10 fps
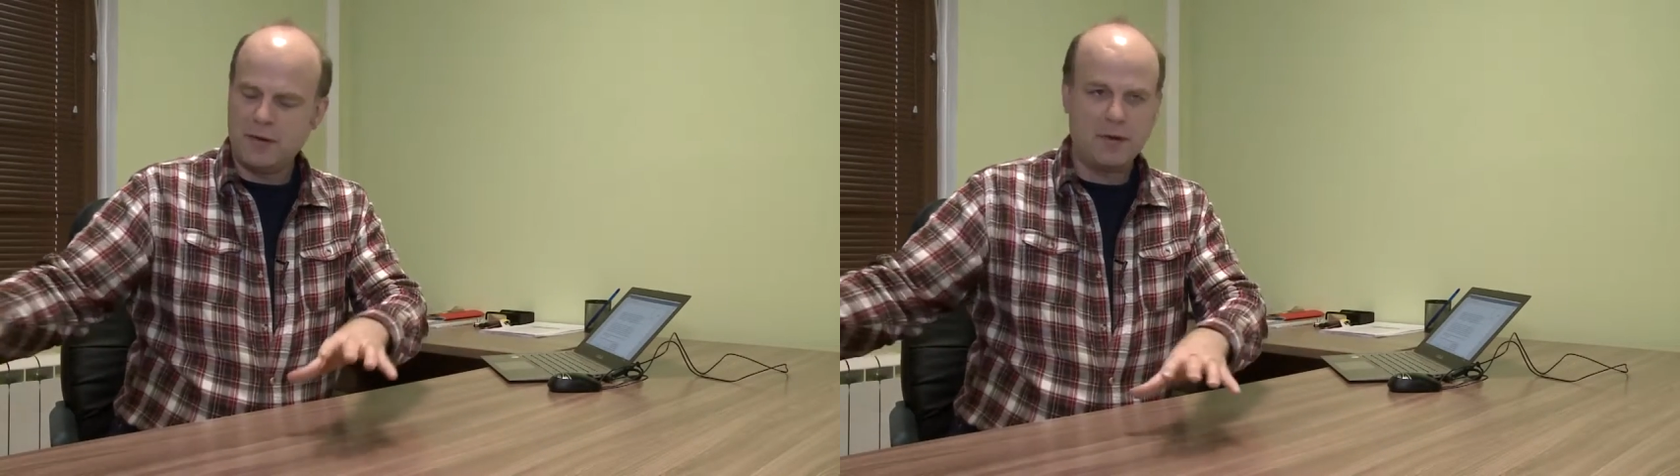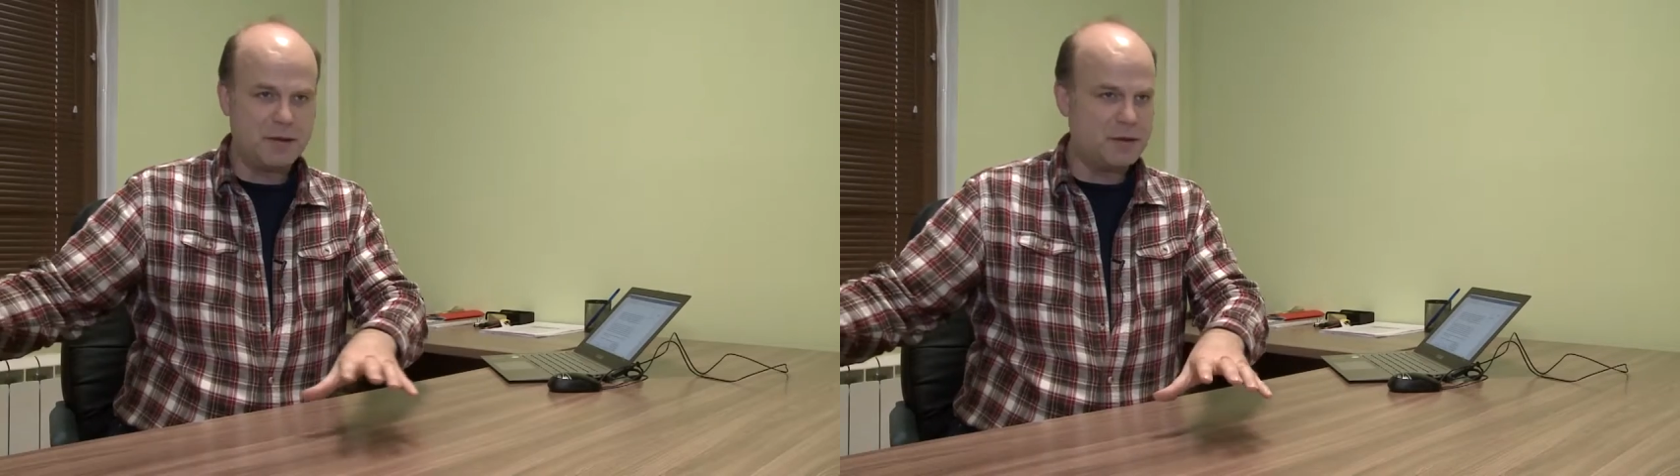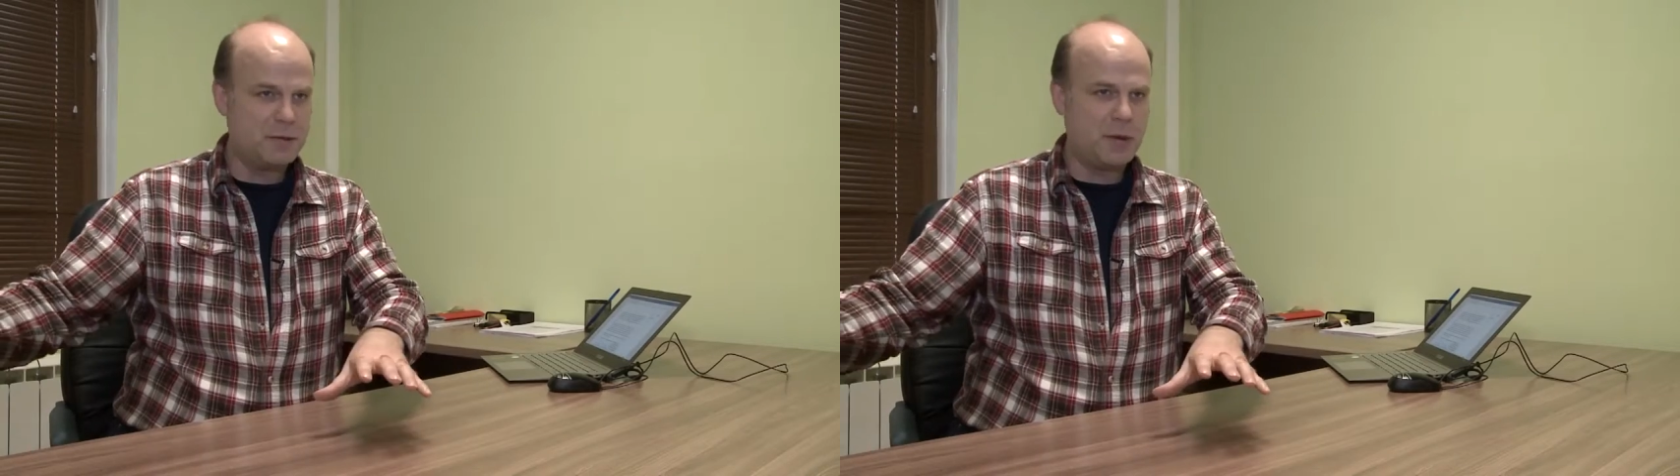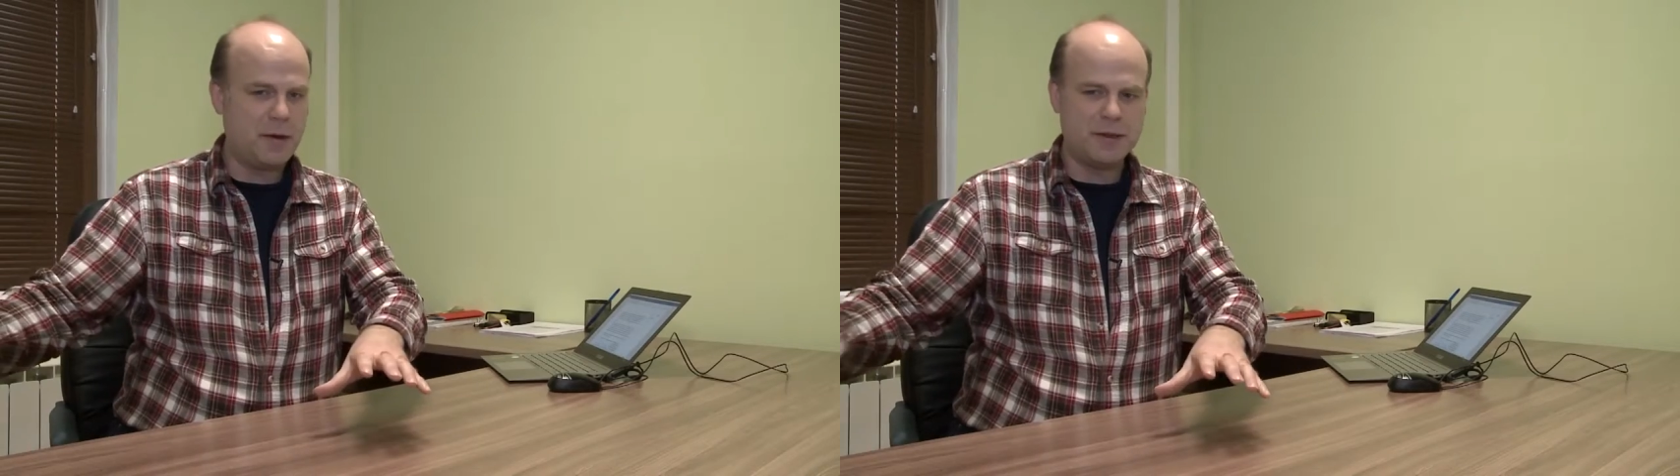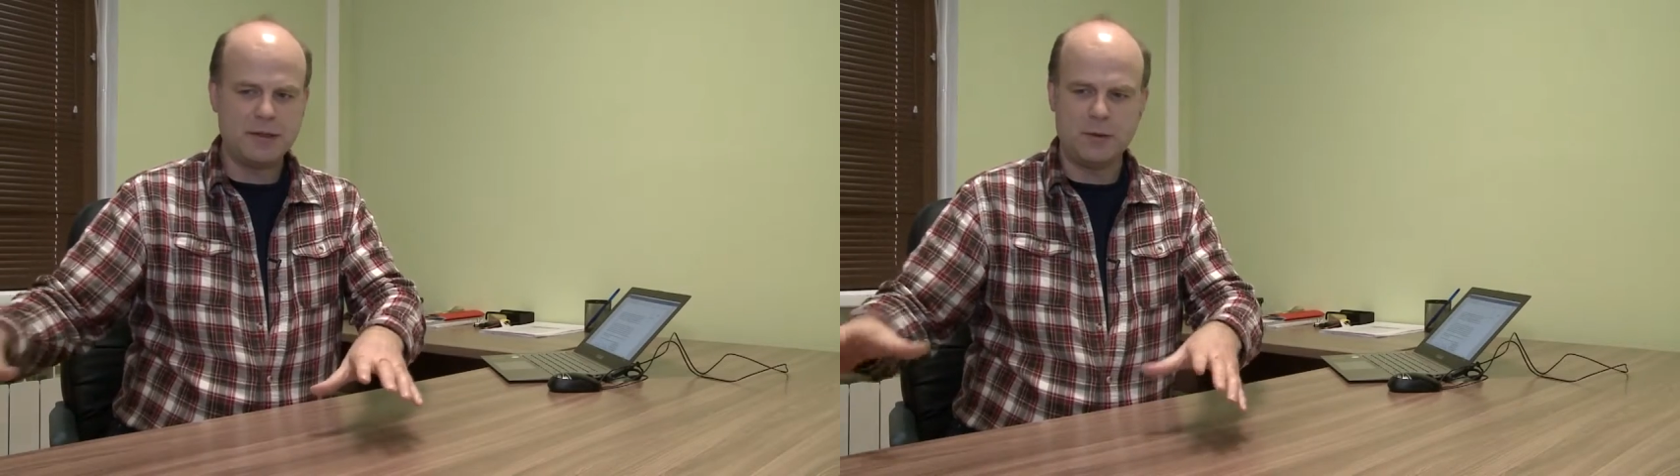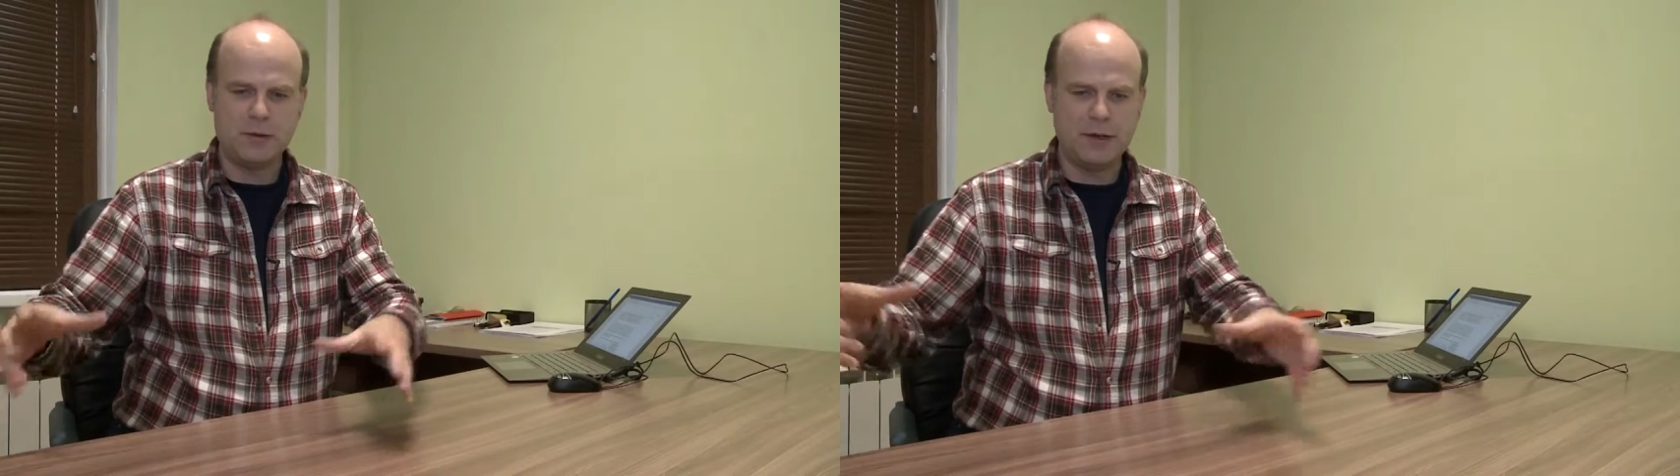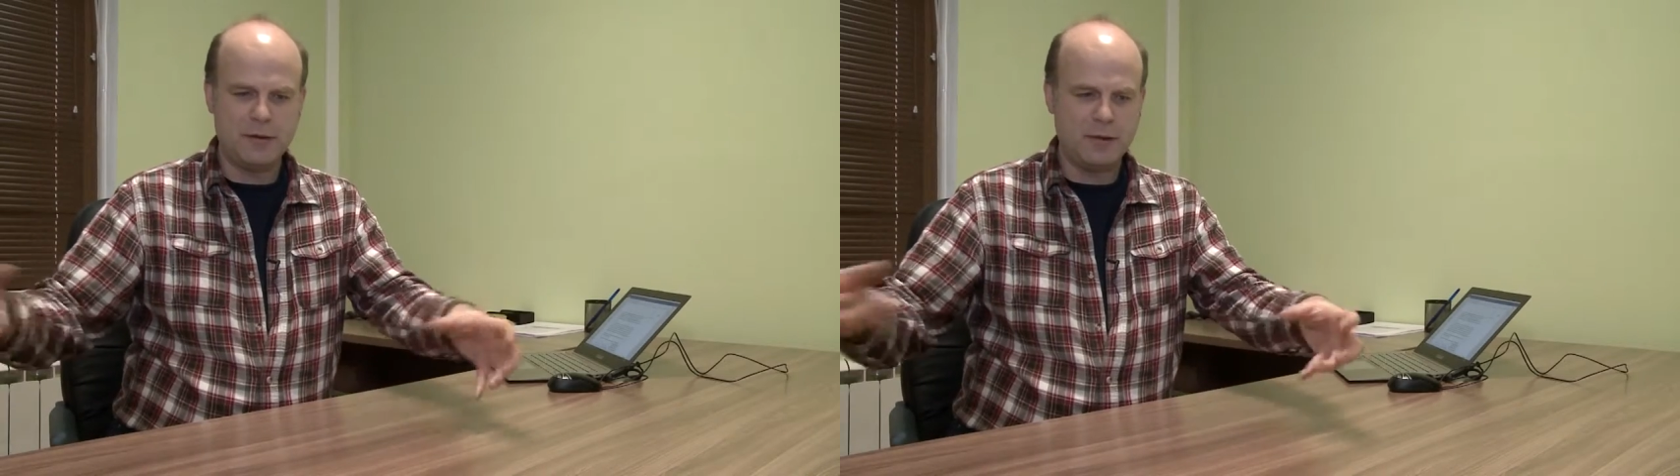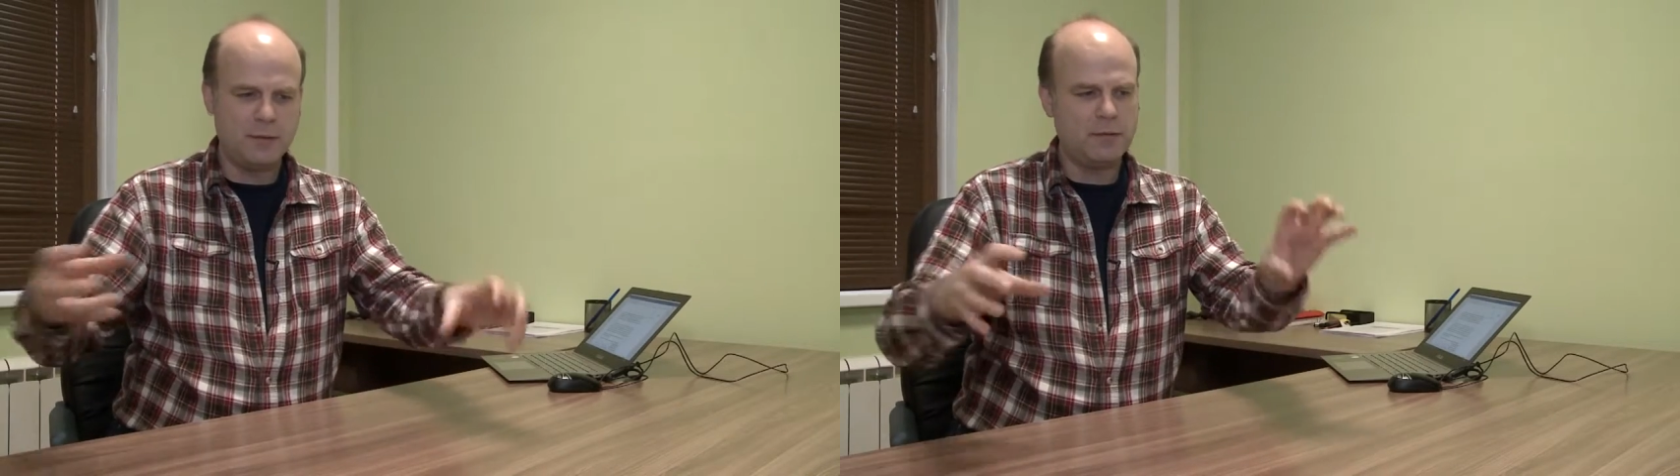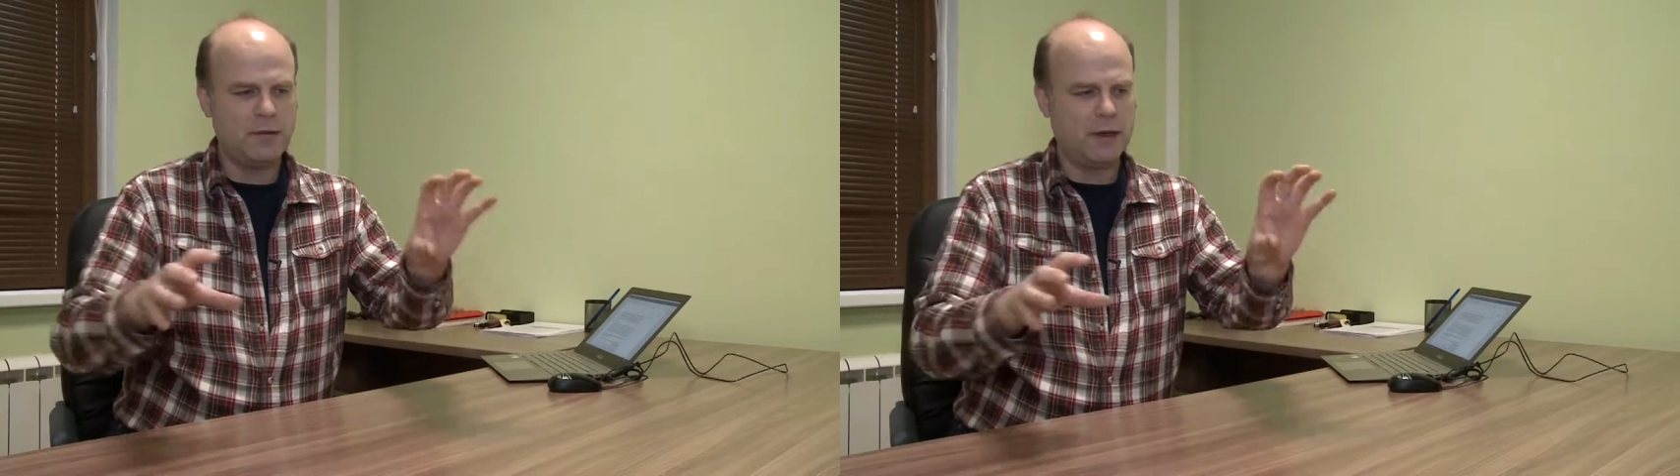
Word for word: things as possible and then,